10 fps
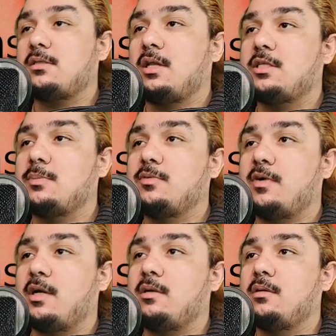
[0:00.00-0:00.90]
so let's move
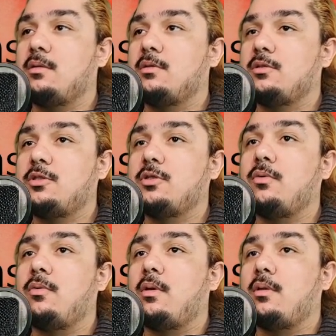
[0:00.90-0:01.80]
on
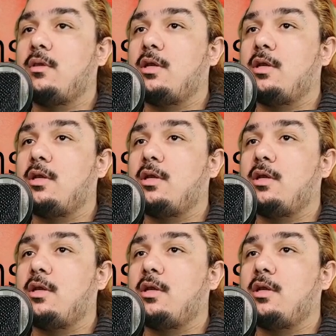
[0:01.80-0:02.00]
to the